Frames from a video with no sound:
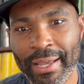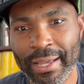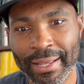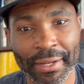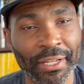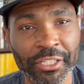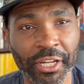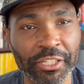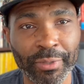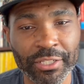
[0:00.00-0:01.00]
And then the
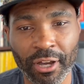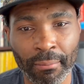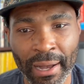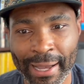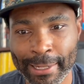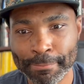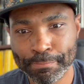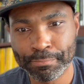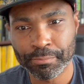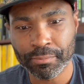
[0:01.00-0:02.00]
judgment's all mine.
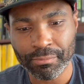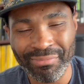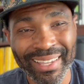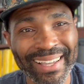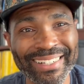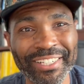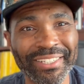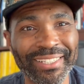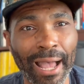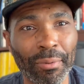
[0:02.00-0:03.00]
It just
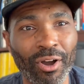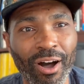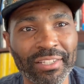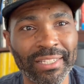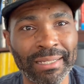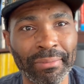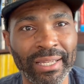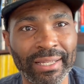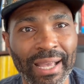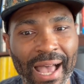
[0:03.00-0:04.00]
stopped costing
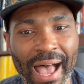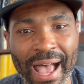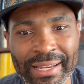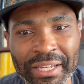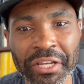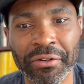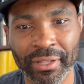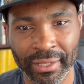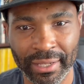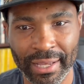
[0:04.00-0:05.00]
me
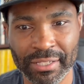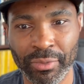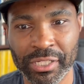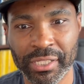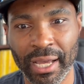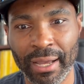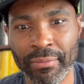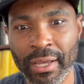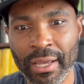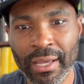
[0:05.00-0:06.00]
nearly as much time.
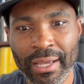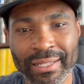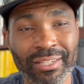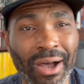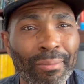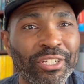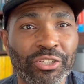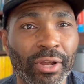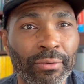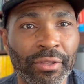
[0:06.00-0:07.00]
And so I'll be
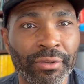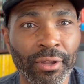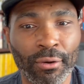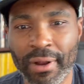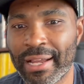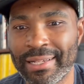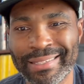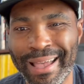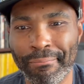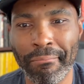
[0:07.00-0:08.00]
straight with you though, right? It's
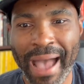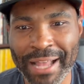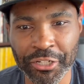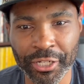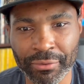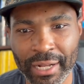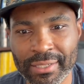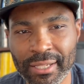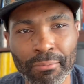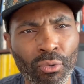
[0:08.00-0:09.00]
not magic, right?
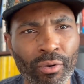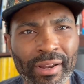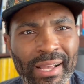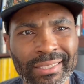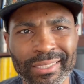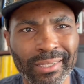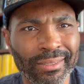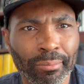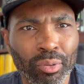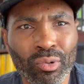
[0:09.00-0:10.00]
Some mornings the
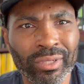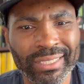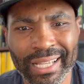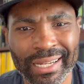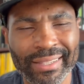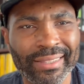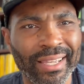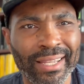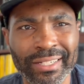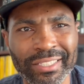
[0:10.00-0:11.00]
pool is kind of
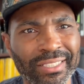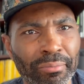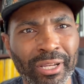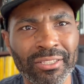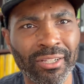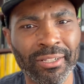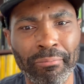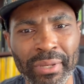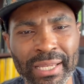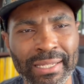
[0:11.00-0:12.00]
thin. It just depends on the
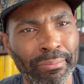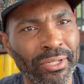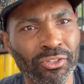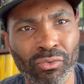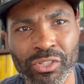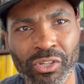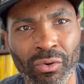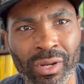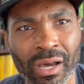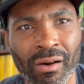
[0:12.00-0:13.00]
beat, depends on what's
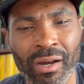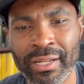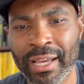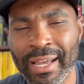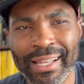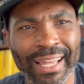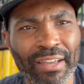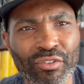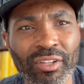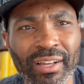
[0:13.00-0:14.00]
going on. Like
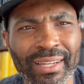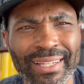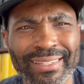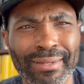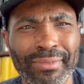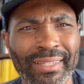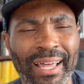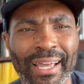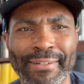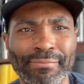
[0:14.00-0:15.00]
if you're looking at something
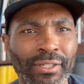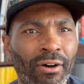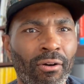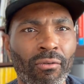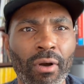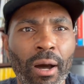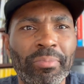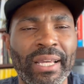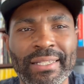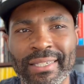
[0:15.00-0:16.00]
like,
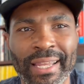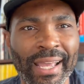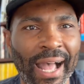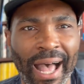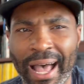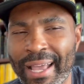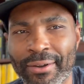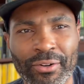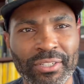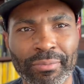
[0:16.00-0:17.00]
updates in AI
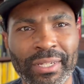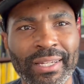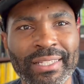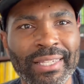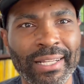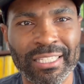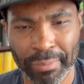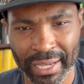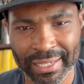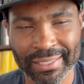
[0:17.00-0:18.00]
or something in the tech
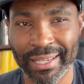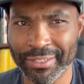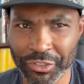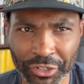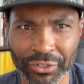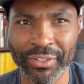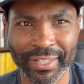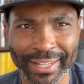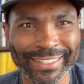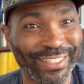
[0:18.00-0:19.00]
space, like generally
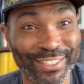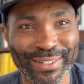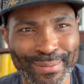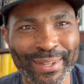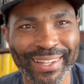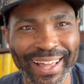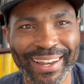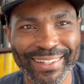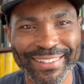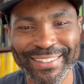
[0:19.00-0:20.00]
like there's going to be a lot
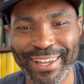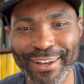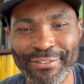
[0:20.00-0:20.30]
of good stuff.